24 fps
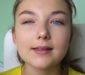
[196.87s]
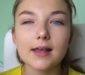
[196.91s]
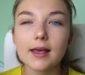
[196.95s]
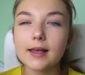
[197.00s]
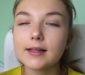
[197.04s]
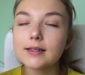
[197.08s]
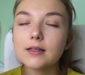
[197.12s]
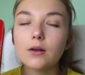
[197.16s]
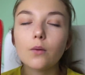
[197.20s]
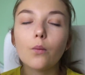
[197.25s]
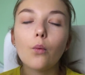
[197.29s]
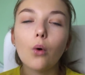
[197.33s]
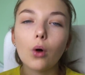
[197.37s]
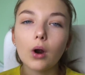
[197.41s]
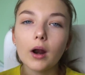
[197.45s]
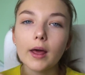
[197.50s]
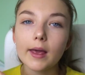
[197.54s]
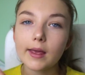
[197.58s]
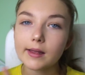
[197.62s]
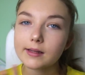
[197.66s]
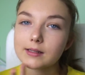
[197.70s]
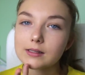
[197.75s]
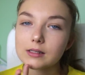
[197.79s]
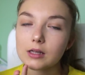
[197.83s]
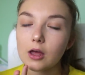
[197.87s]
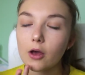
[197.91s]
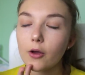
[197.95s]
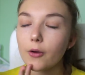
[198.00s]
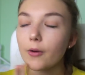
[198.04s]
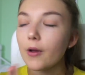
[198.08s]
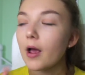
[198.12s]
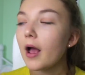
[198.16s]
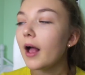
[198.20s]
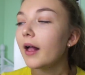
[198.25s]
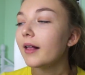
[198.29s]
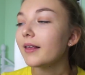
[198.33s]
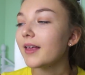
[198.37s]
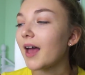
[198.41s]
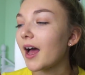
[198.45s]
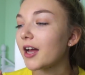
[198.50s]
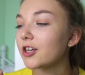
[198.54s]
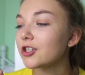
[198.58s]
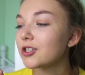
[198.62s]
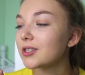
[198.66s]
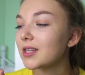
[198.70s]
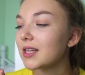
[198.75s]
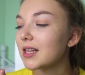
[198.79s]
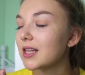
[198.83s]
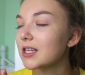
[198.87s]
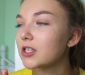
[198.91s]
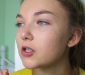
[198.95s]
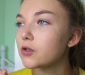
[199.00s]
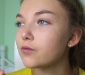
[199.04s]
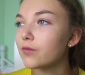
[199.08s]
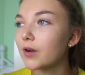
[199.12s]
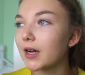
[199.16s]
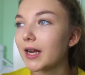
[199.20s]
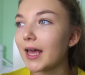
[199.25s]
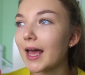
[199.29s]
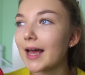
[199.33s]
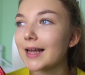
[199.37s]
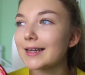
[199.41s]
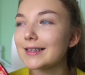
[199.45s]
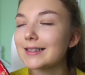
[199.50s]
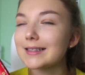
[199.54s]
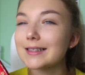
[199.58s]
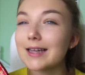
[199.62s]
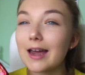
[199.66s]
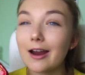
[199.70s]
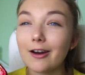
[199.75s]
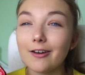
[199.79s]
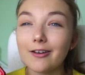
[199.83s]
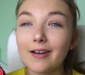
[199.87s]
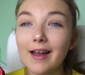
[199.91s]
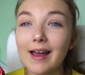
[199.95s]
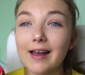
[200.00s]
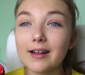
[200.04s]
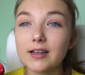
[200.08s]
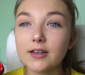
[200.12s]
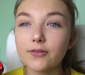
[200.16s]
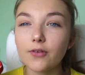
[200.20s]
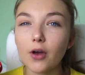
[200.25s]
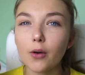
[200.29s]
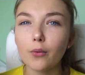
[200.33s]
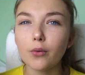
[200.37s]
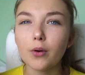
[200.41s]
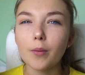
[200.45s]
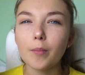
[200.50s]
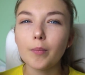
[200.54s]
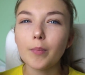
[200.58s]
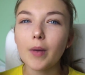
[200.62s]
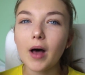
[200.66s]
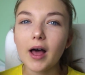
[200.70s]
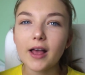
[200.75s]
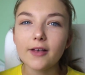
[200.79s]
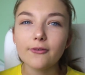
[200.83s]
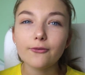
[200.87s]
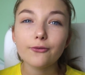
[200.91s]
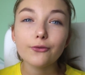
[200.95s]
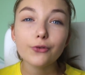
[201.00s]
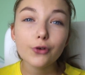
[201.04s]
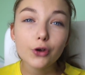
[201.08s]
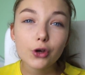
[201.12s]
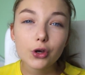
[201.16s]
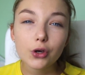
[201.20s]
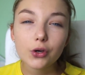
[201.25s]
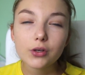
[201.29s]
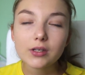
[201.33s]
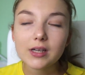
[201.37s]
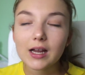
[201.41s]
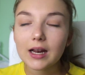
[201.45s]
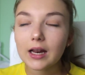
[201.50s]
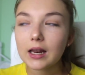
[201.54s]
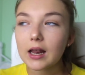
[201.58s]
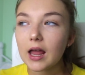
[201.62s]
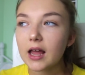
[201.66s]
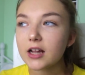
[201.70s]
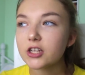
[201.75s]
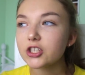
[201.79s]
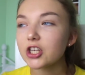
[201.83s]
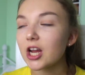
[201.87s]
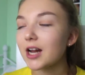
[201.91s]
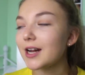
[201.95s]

It's a wallet, so yeah, I just think this is really handy to carry around if I want to buy food at lunch,